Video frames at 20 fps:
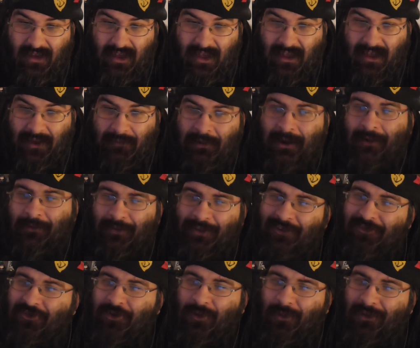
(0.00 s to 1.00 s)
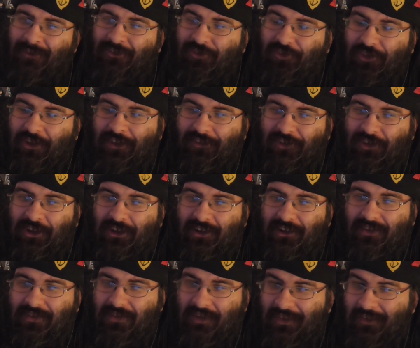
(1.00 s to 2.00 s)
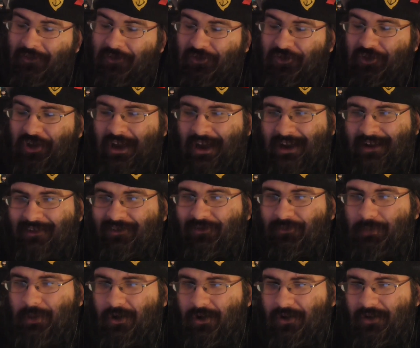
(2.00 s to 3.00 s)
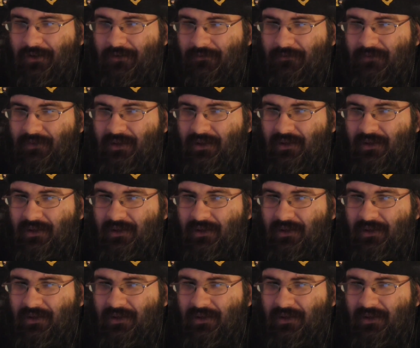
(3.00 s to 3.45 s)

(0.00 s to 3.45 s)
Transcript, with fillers: I'm not really sure which season the other side is part of.